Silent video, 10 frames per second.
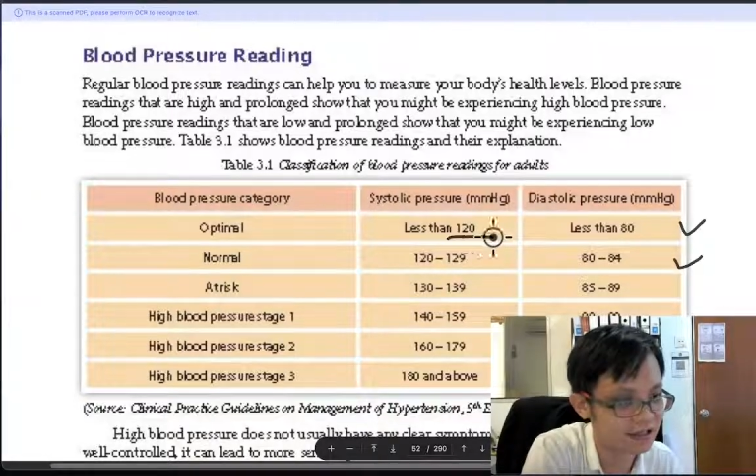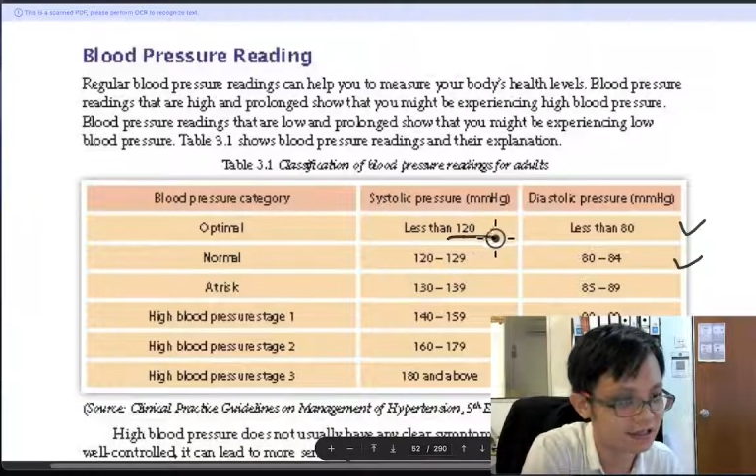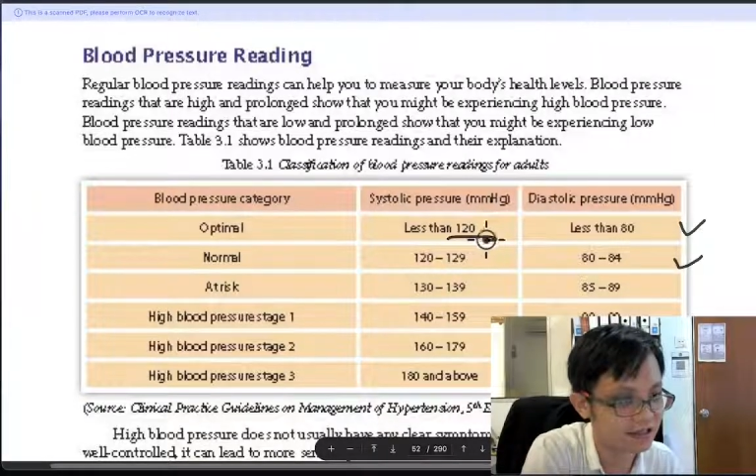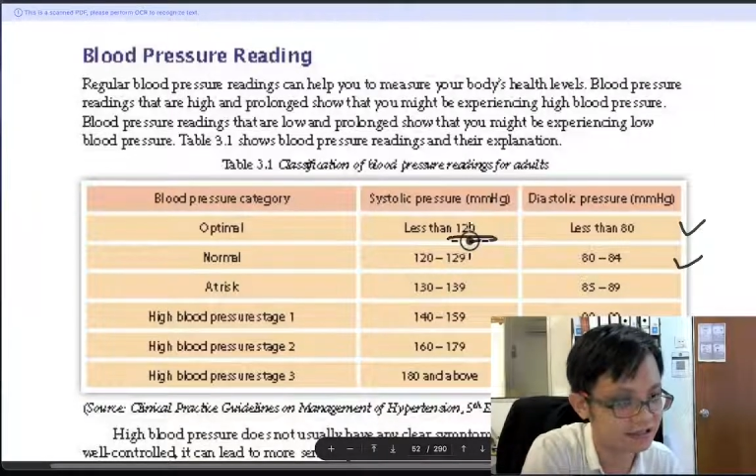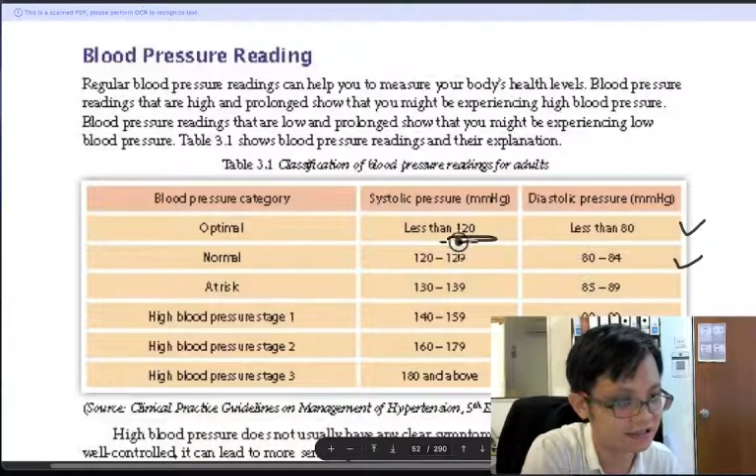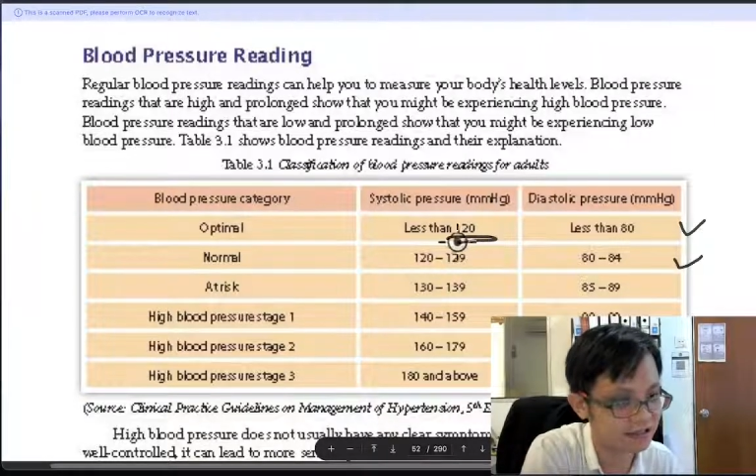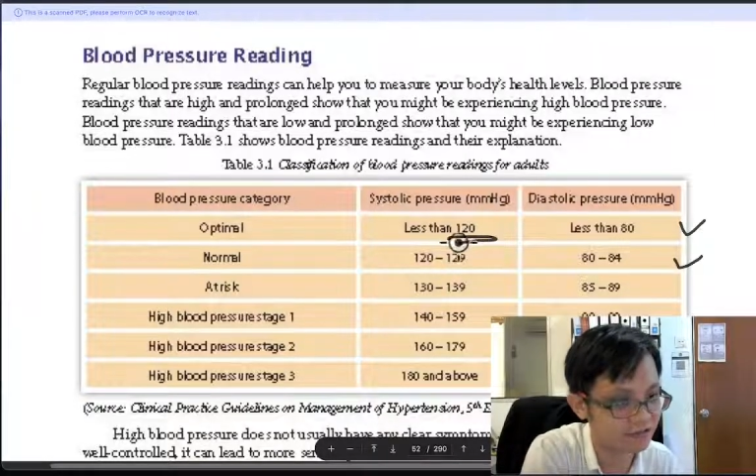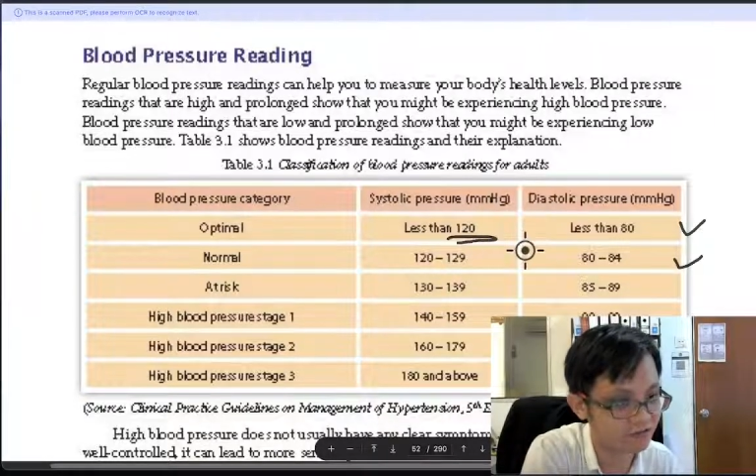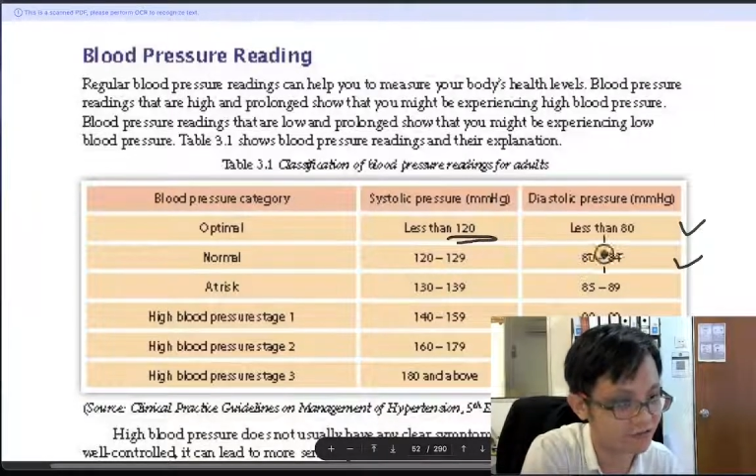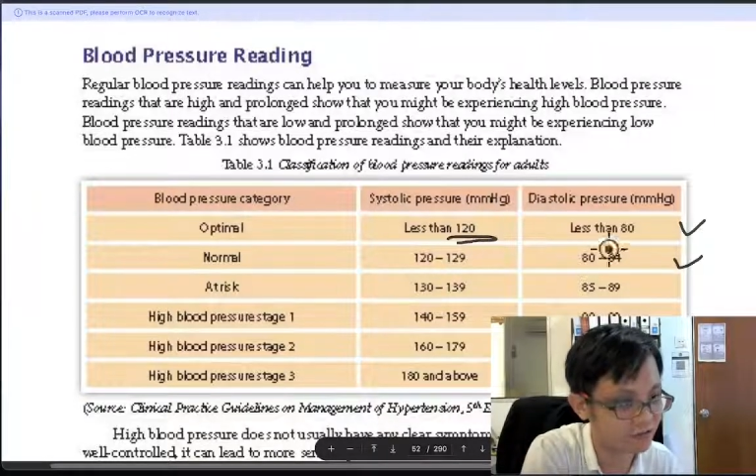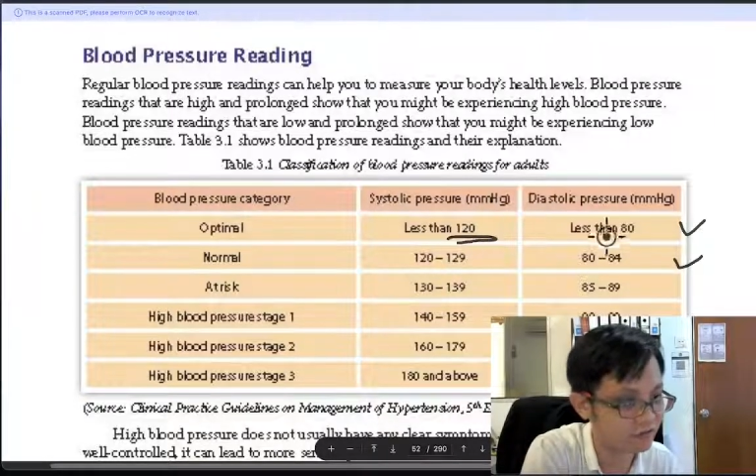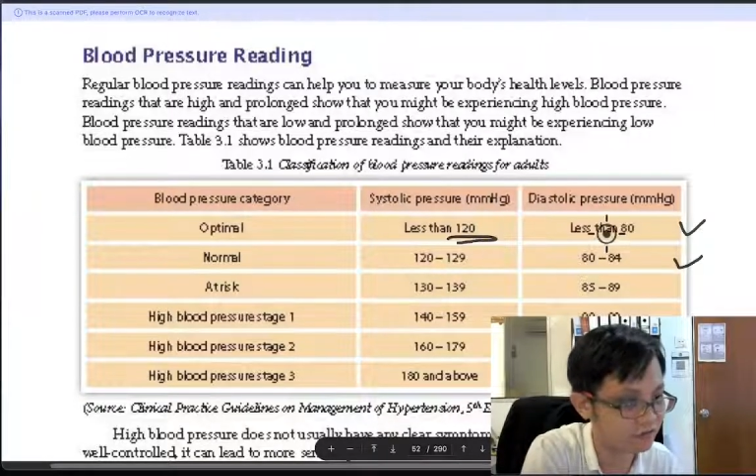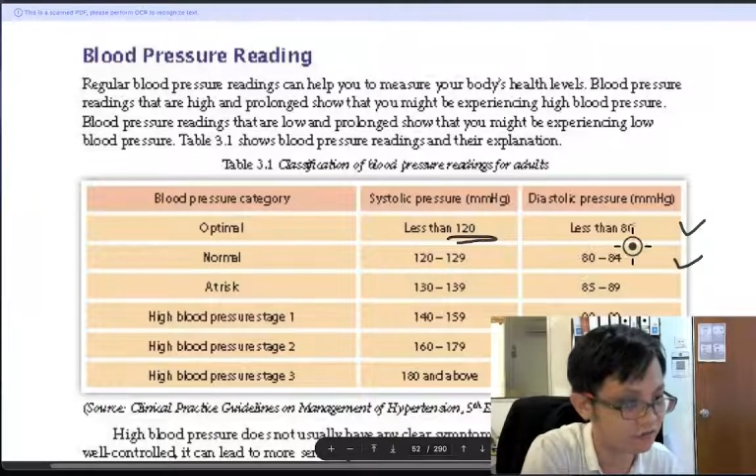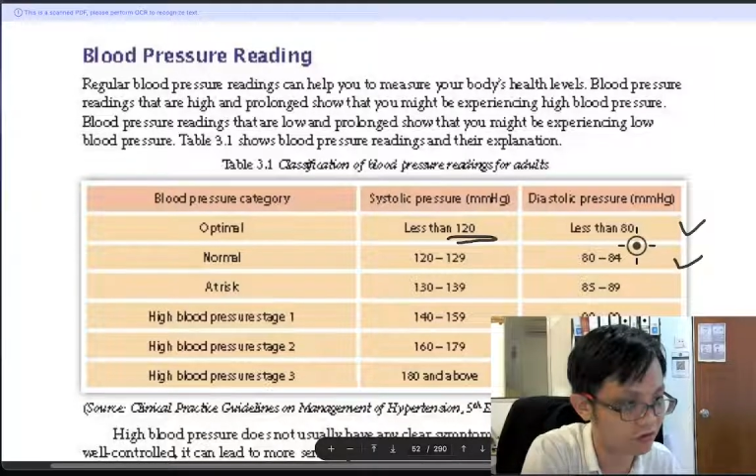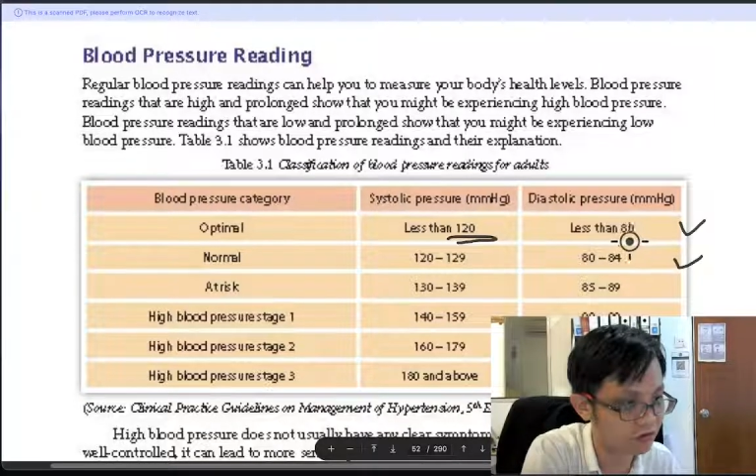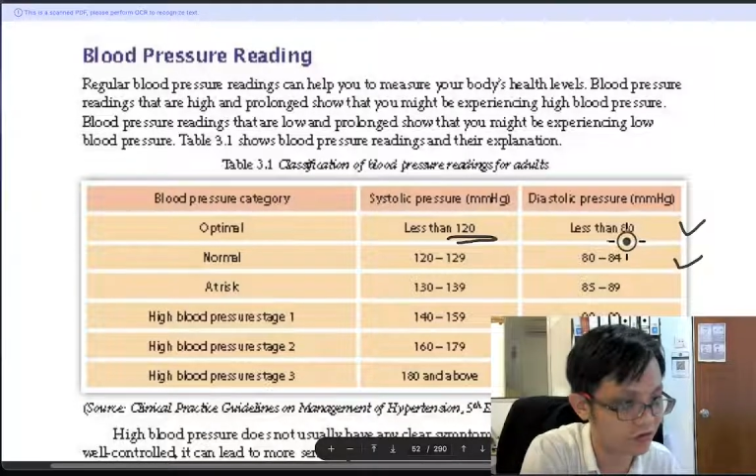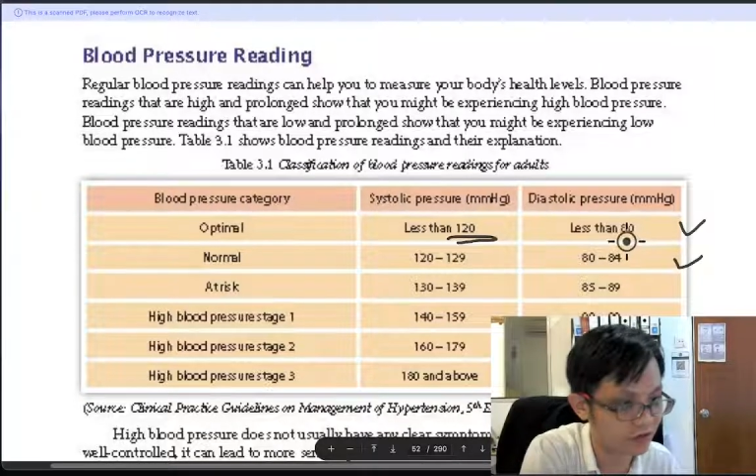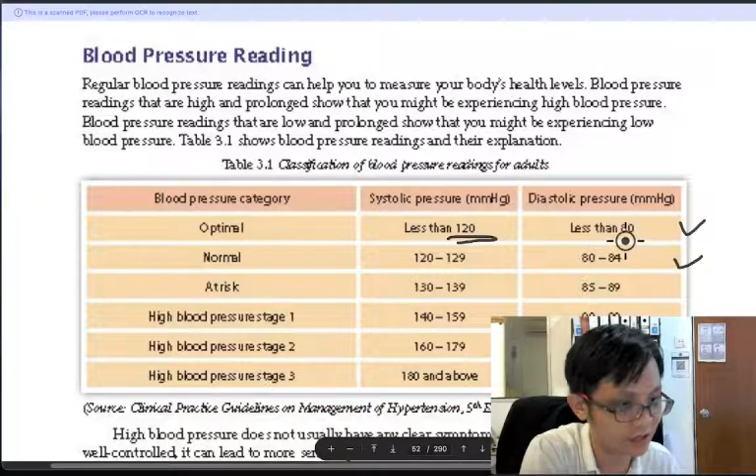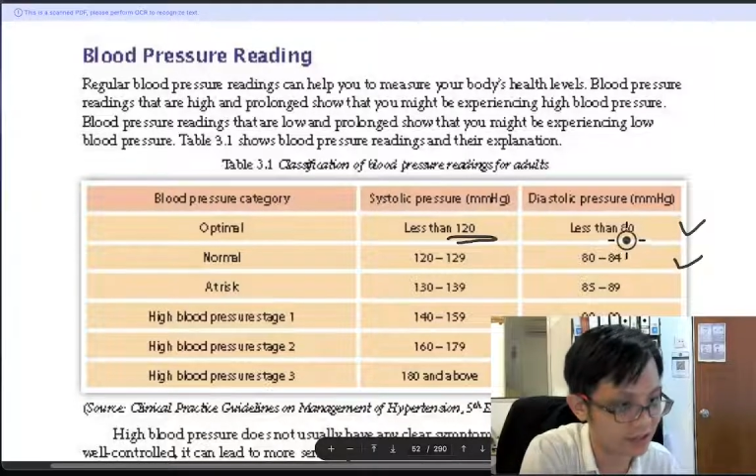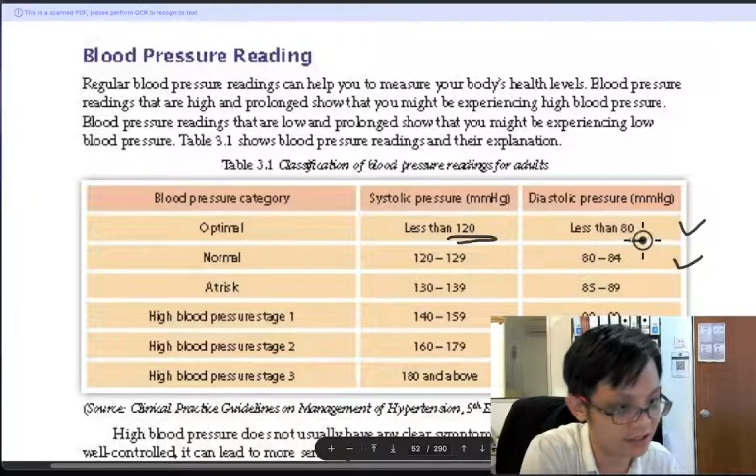Lesser than 120 or
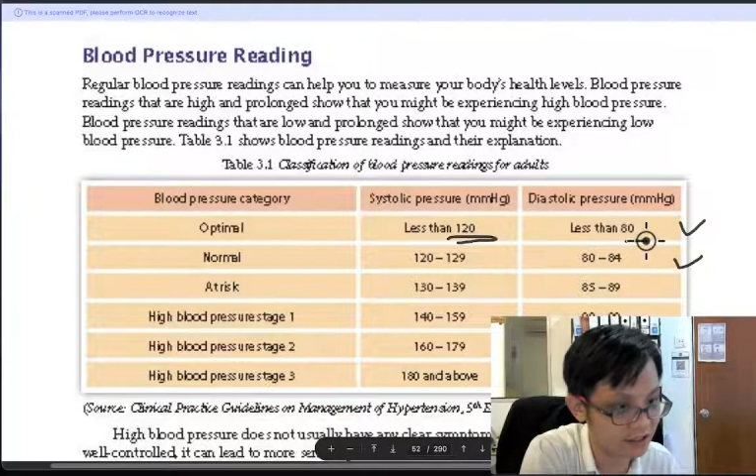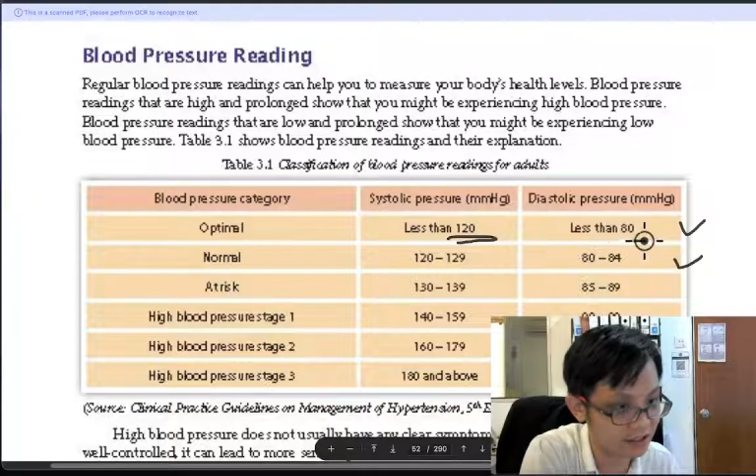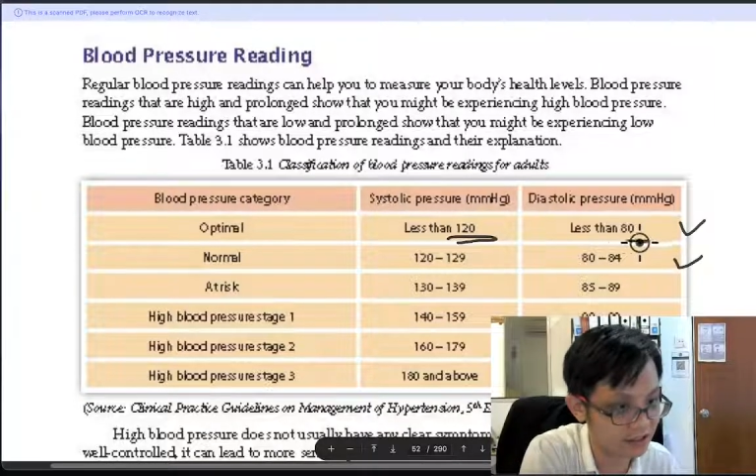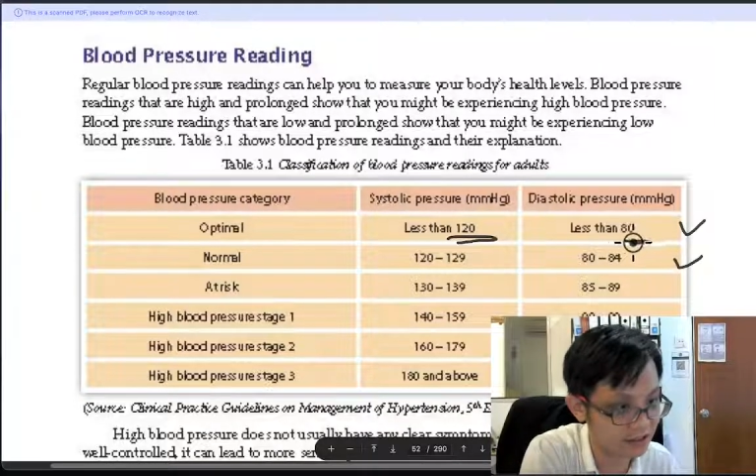80,